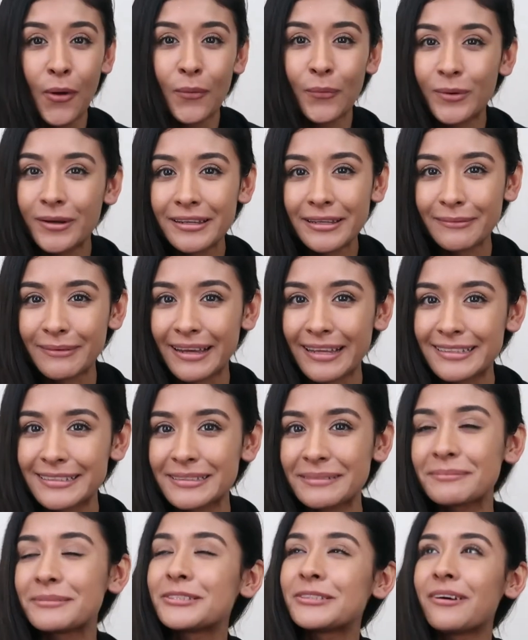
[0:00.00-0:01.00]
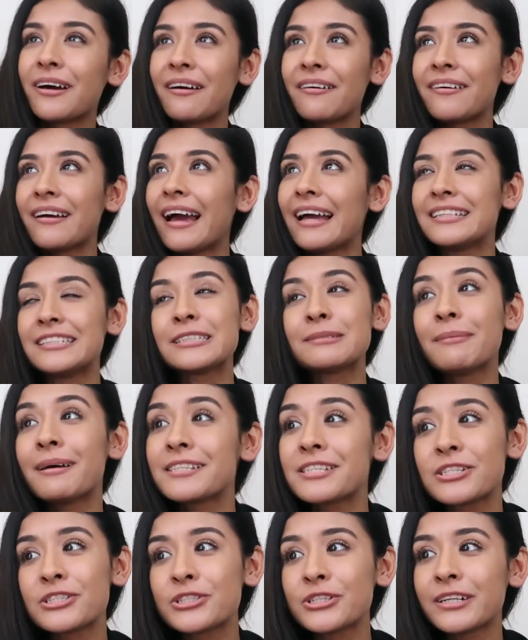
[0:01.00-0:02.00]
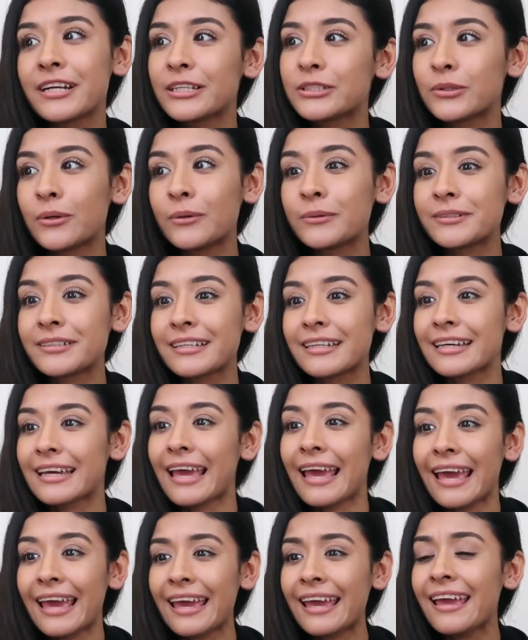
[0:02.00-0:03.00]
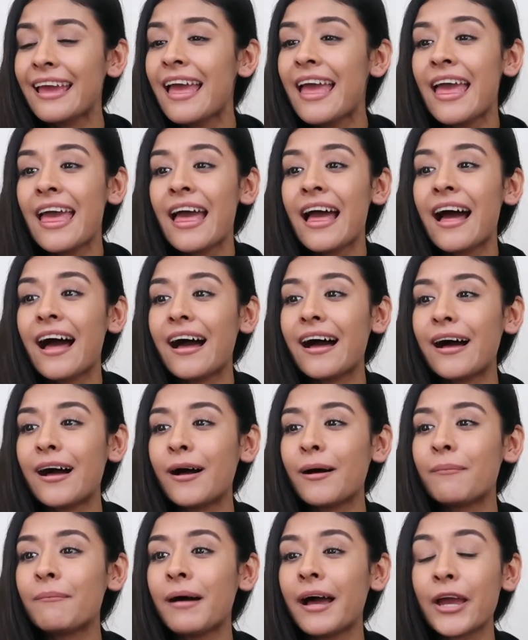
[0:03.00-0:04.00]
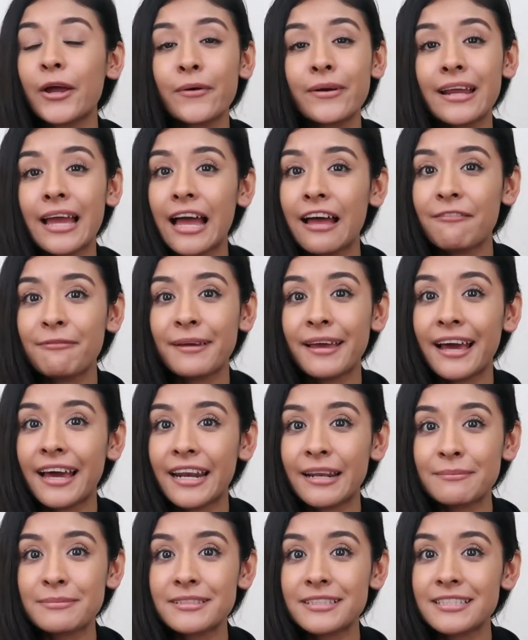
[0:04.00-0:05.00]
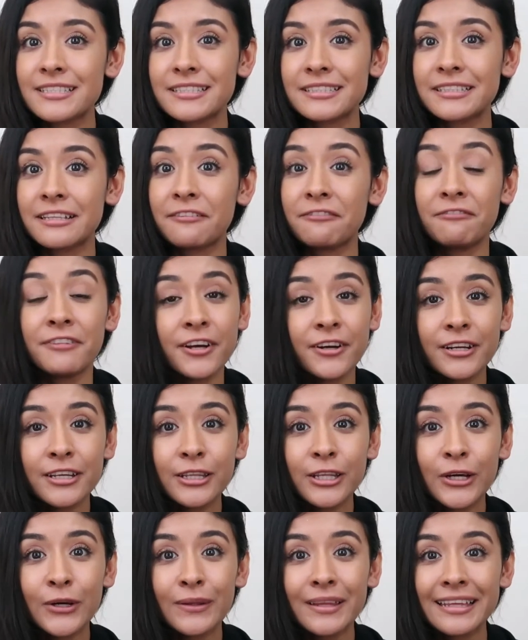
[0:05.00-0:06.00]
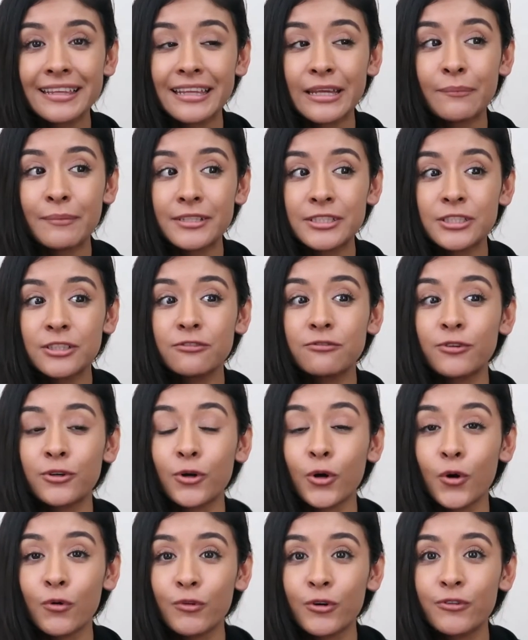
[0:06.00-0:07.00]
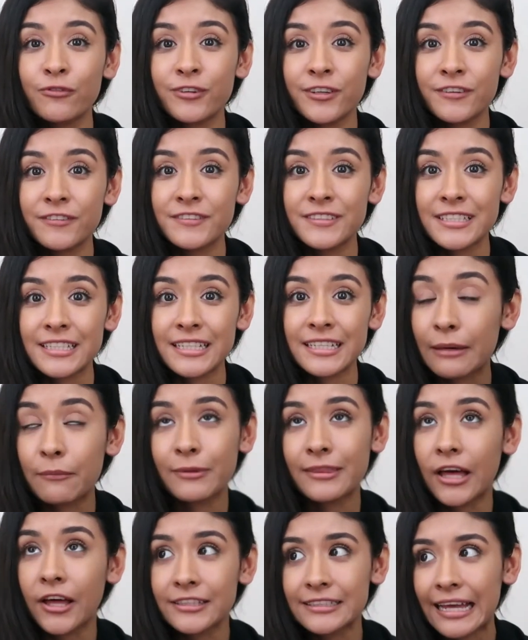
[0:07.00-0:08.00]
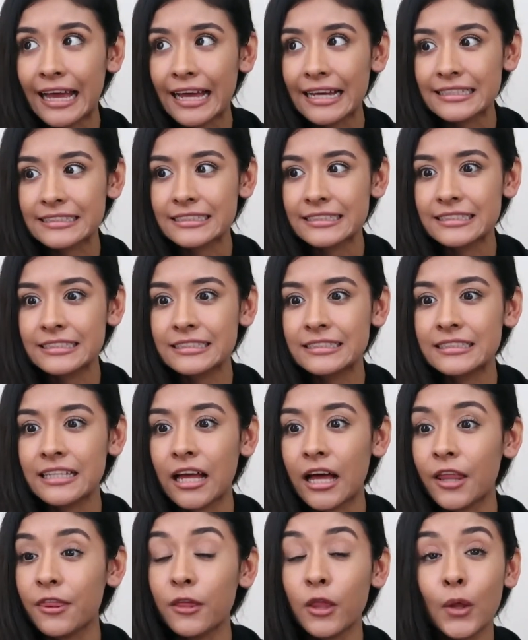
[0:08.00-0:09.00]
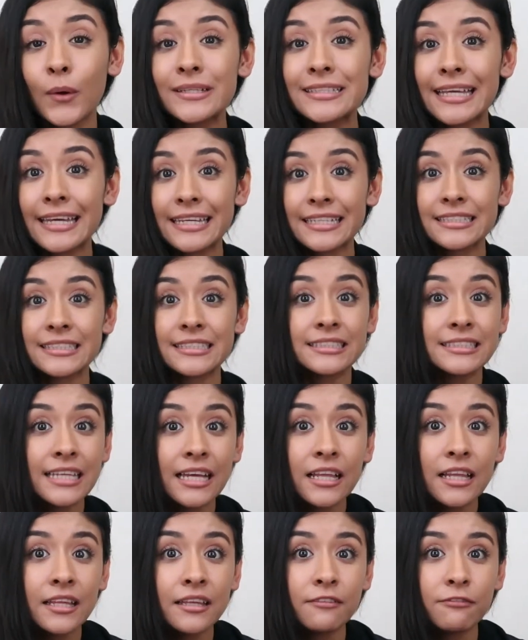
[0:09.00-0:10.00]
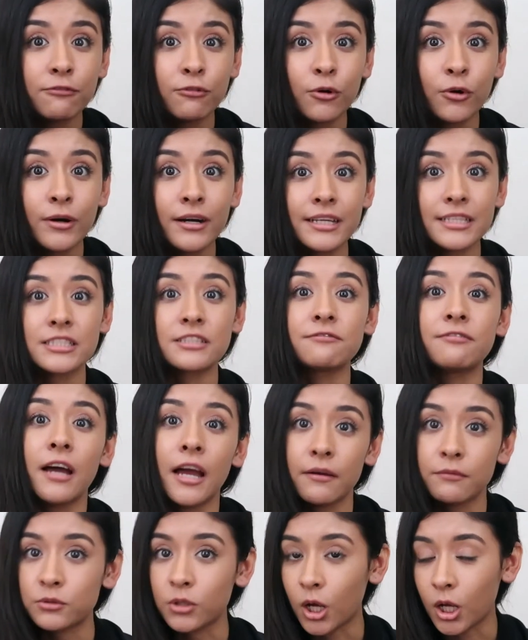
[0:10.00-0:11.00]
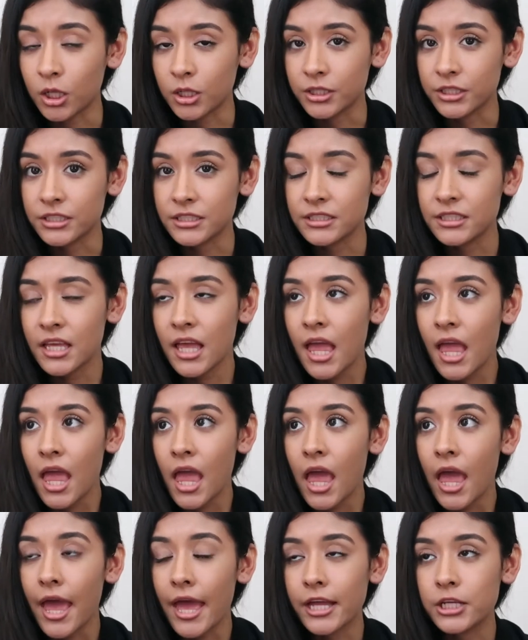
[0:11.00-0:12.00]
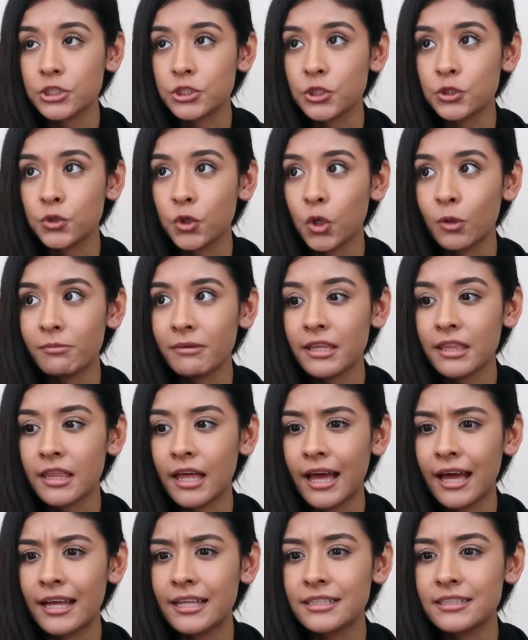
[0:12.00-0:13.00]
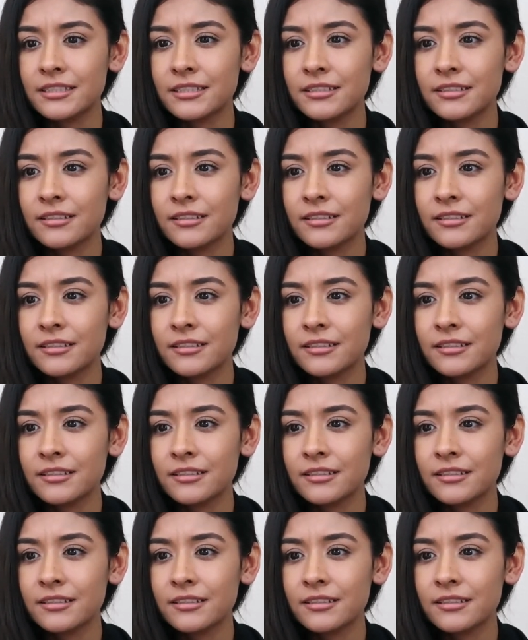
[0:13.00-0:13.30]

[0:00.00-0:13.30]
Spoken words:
really random. So I just messaged her. I told her like, hey, I already have my items listed very low, like they retail for over $15, like without taxes. The lowest I can sell it for is $5, and she told me that